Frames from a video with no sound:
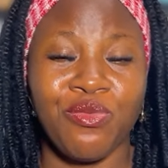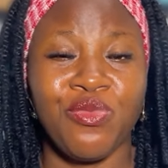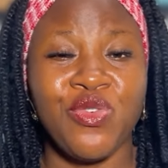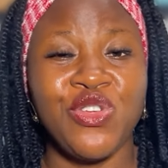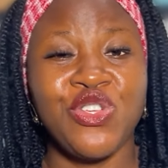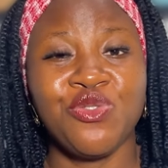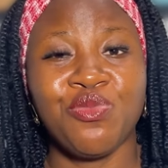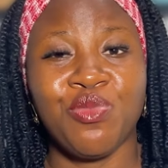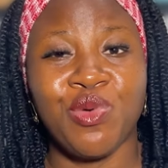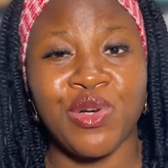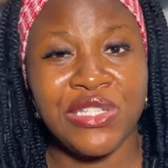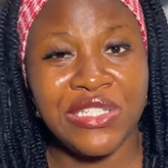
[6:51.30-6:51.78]

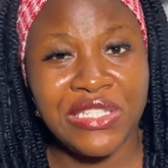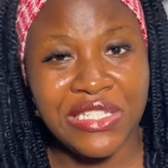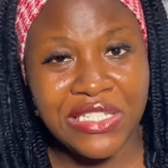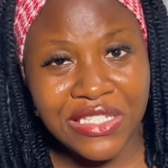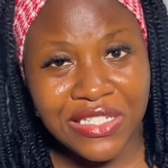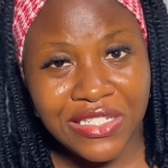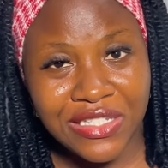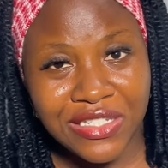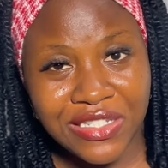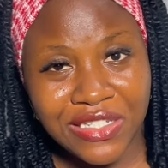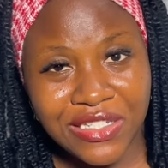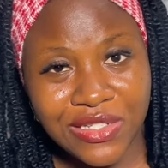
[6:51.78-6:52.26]
Which body?
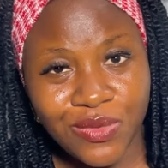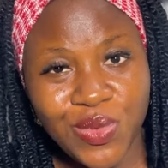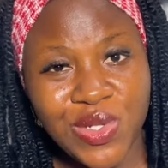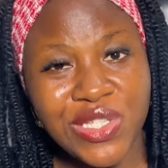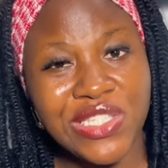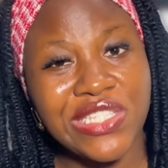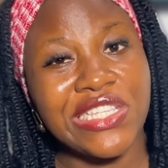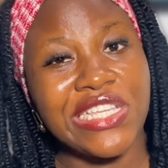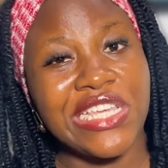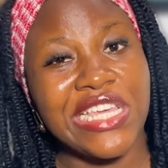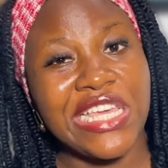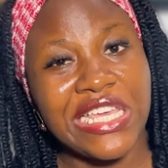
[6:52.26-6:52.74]

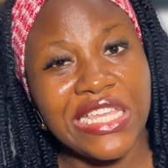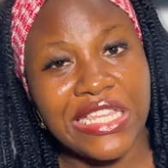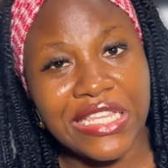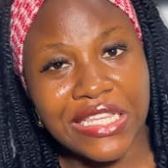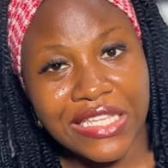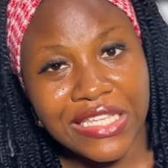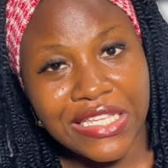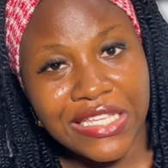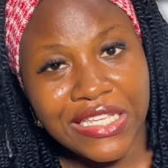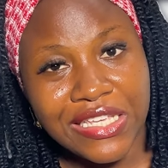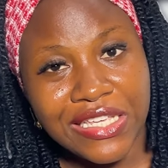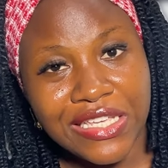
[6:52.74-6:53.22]
Which
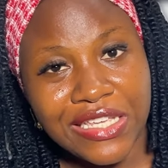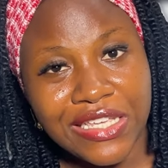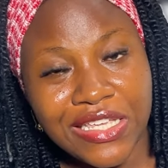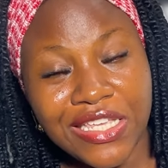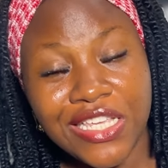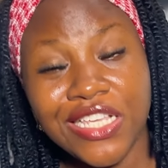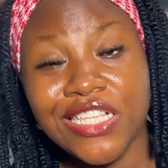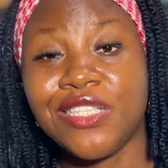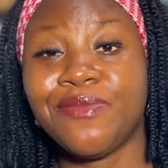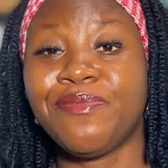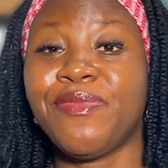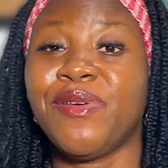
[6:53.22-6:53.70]
skin?
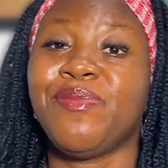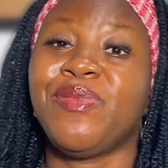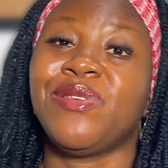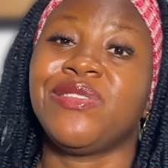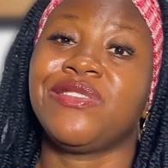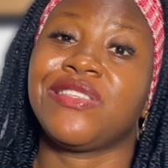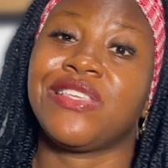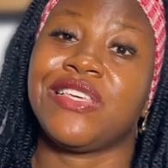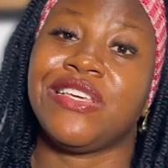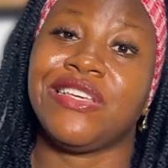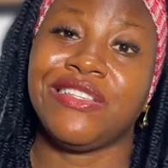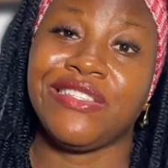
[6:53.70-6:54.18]
Is the
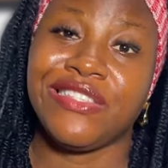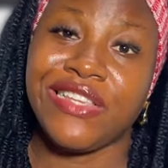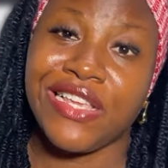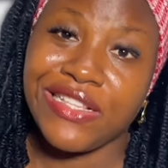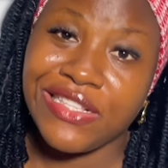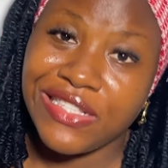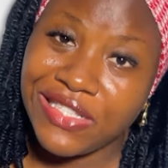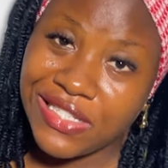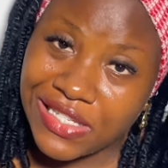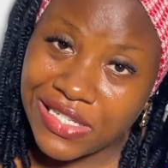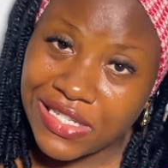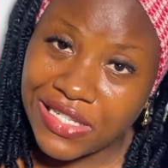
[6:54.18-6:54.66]
baby skin
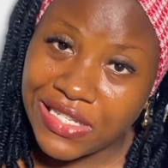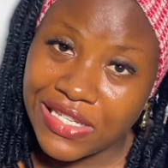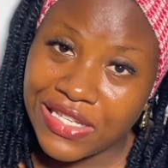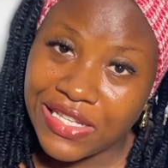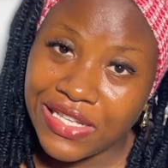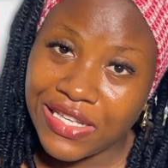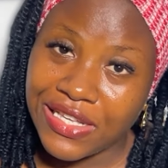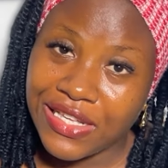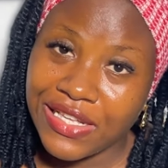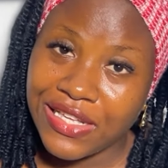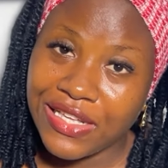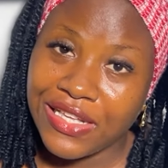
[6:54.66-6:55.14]
dirty?
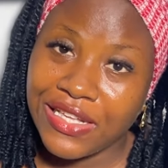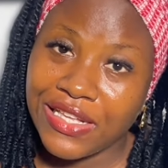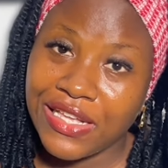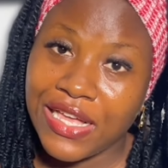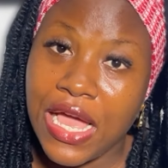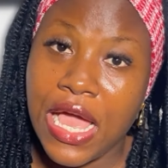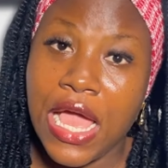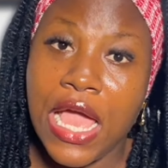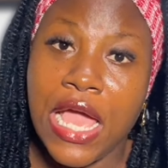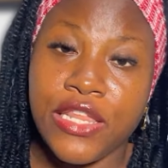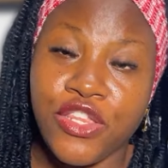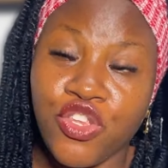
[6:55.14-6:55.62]

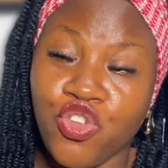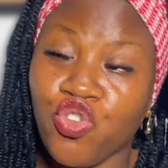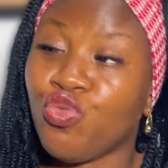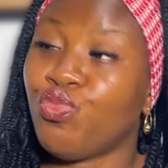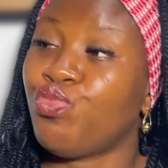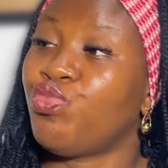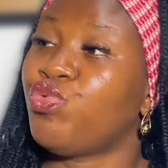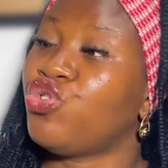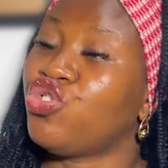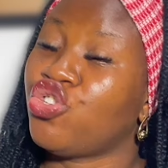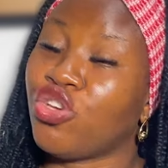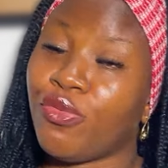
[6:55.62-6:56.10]
Did
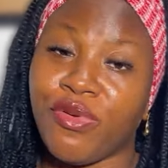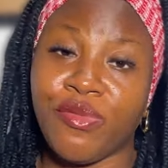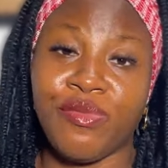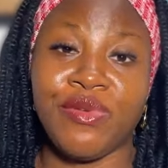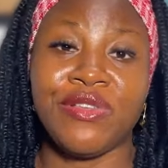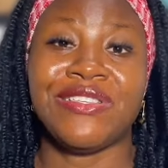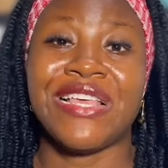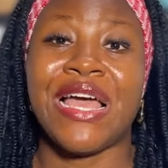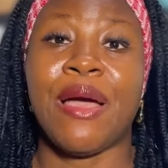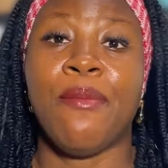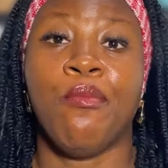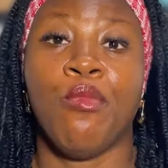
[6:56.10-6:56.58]
you put your
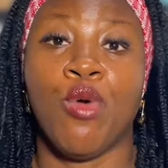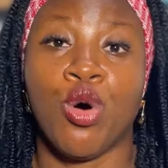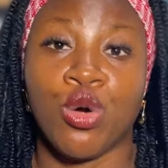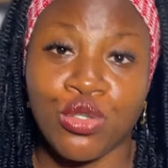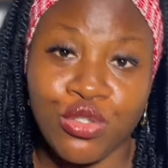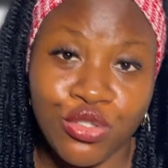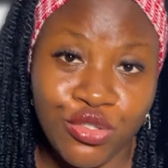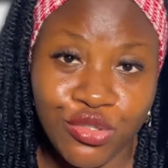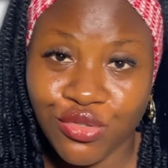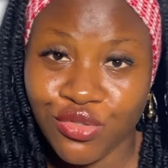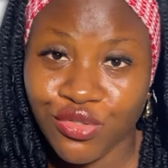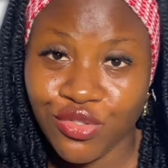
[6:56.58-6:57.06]
baby inside
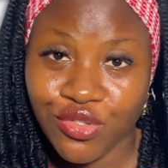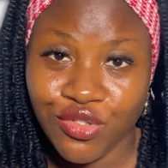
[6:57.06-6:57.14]
mud?